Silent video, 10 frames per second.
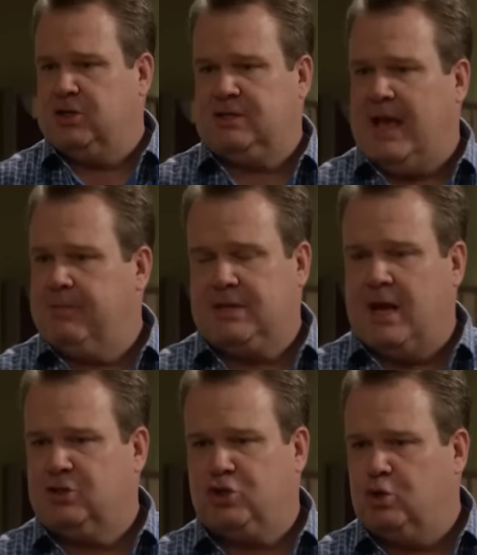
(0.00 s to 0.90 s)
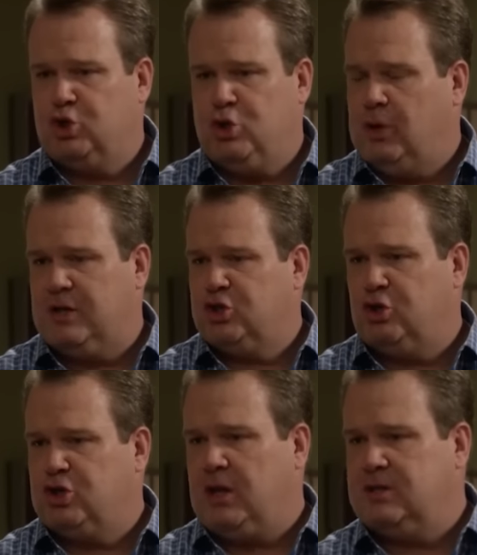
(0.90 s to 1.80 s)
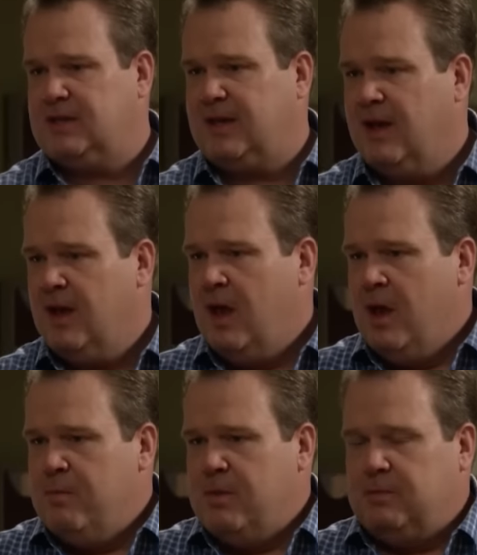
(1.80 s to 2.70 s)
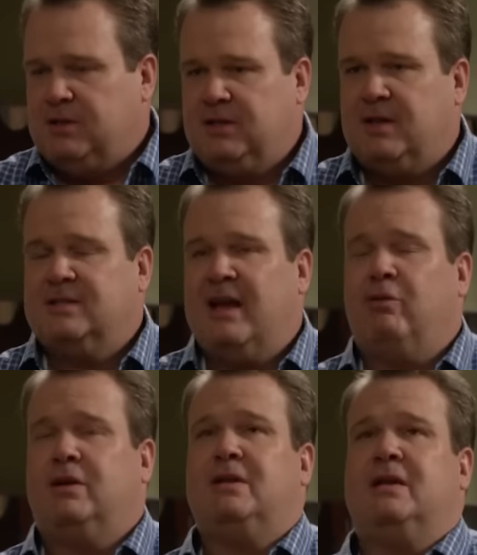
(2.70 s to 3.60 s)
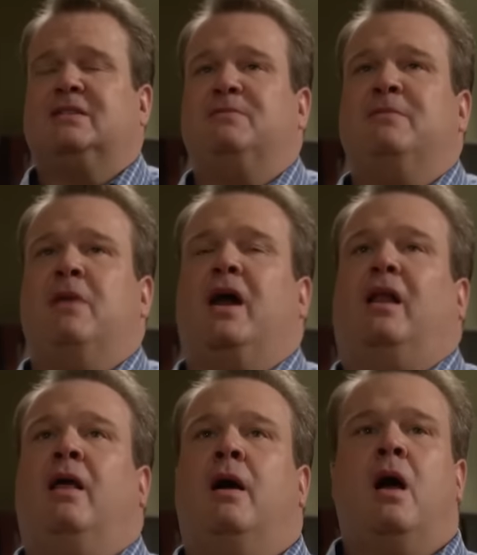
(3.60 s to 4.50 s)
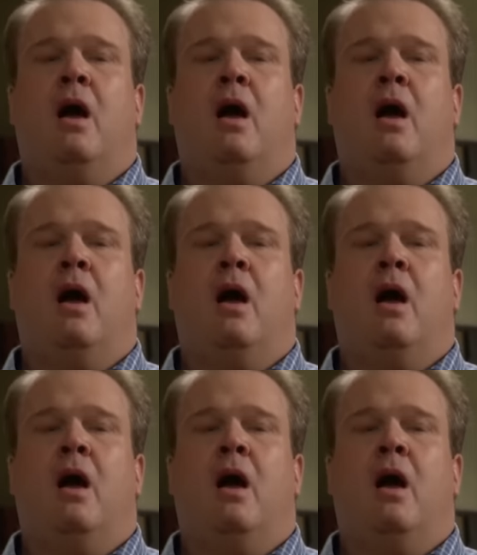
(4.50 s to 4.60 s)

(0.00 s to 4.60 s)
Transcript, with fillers: she sabotaged Joe's shoot out of sheer jealousy. Maybe she does have what it takes to be a model.